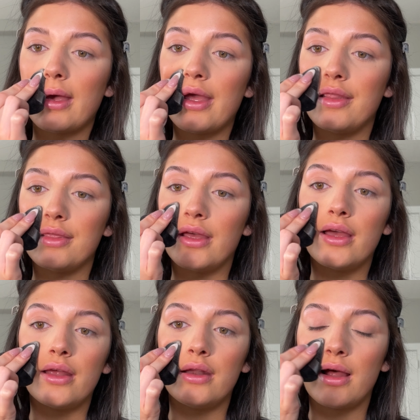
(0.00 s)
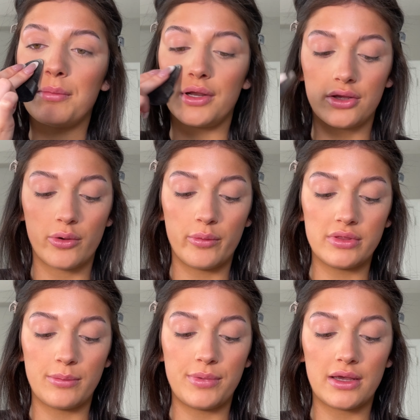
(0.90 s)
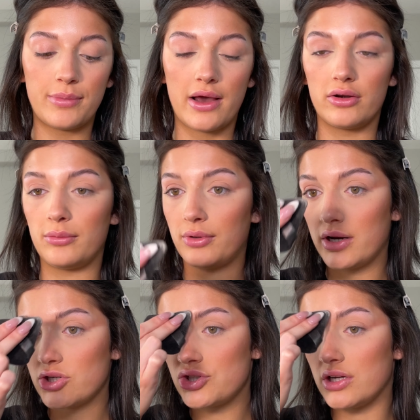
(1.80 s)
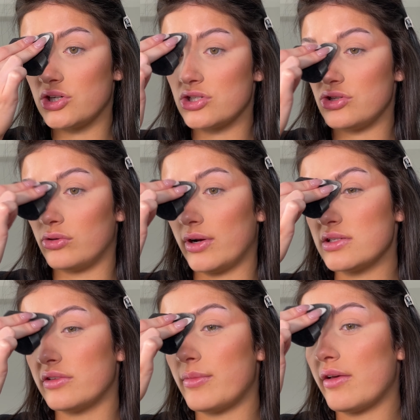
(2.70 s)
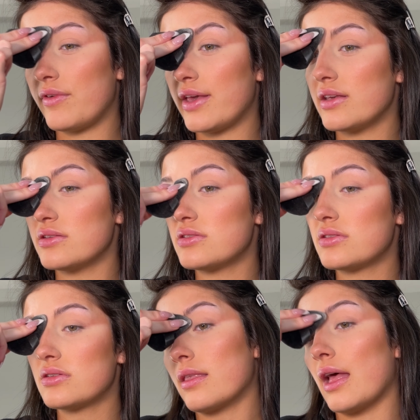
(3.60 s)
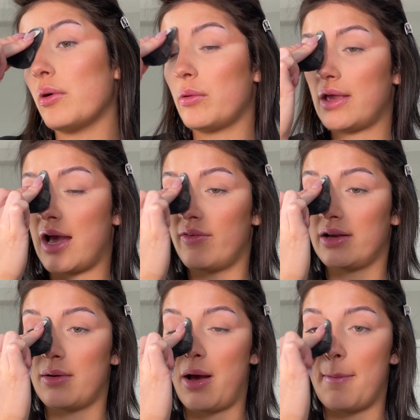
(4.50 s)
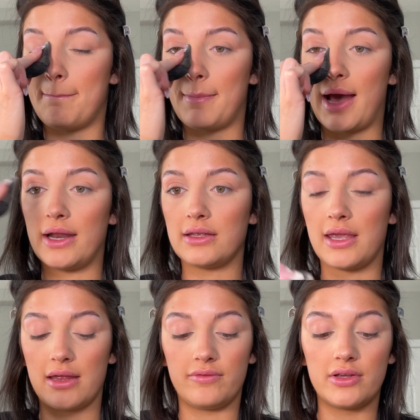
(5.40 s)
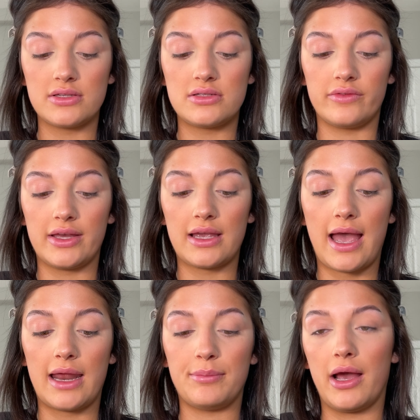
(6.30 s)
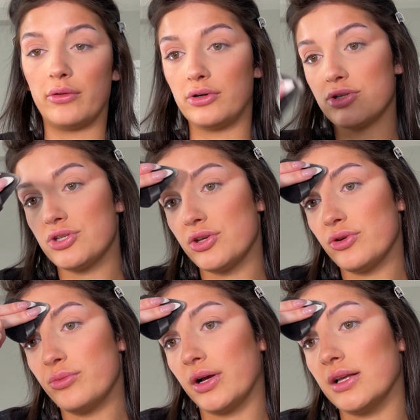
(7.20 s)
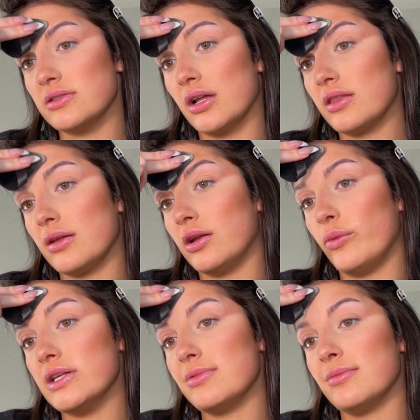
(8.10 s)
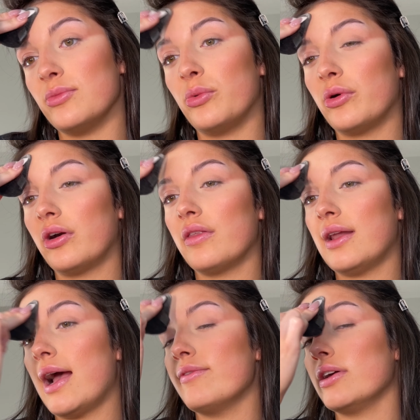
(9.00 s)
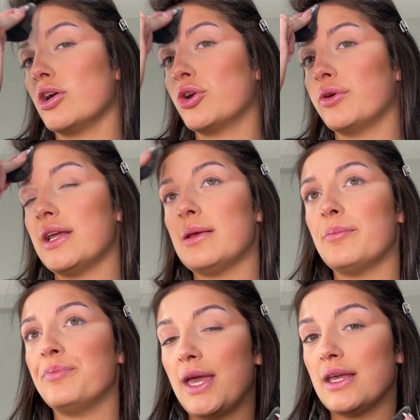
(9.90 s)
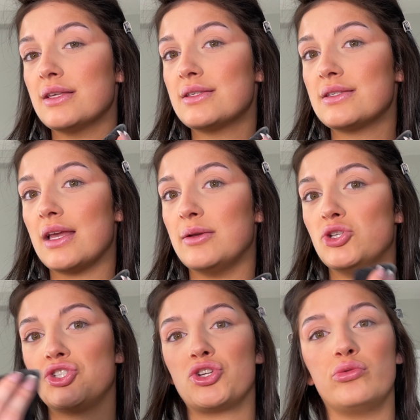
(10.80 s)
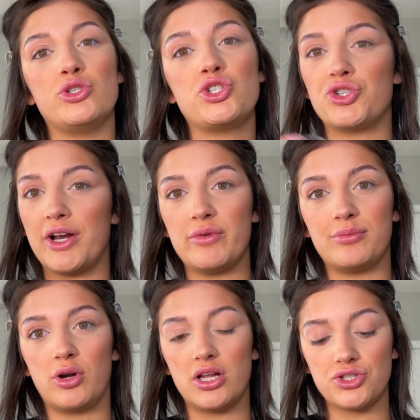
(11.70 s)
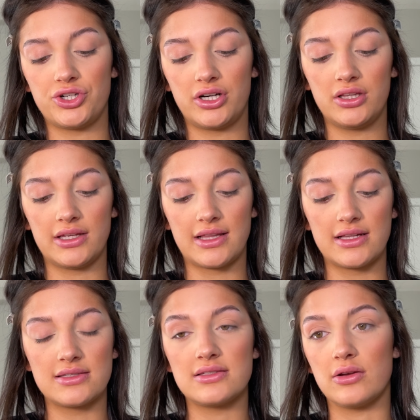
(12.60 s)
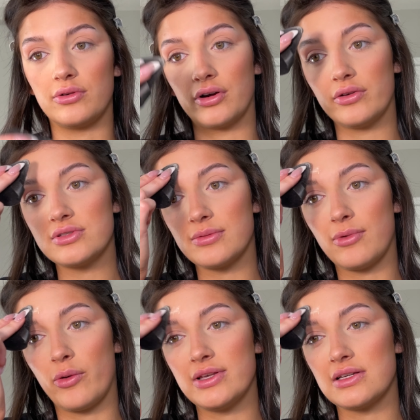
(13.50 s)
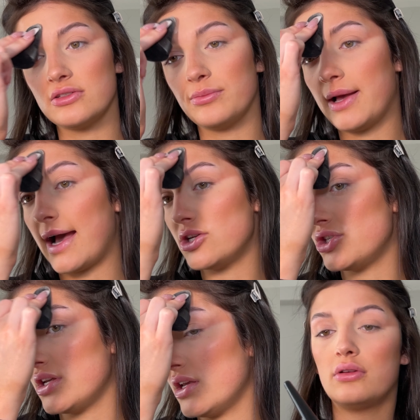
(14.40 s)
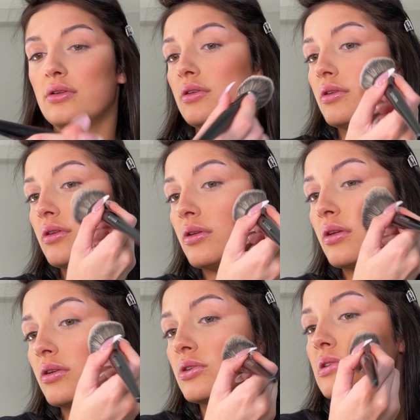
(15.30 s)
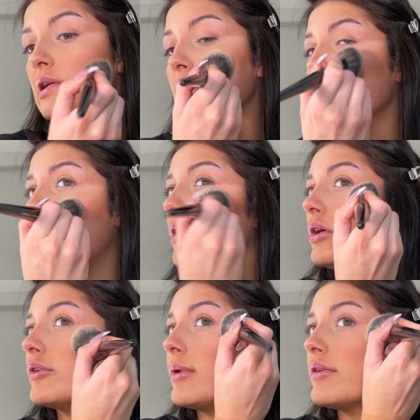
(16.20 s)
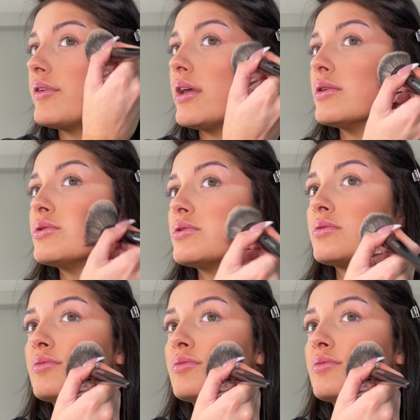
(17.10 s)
And then I'm gonna go in with a big powder brush and just do the rest of my face. That way we have like a matte canvas to like add powders to, because nothing annoys me more than having a cream base and just going straight with bronzer. Like that's so gross, it always ends up patchy. And just kind of go all over my face.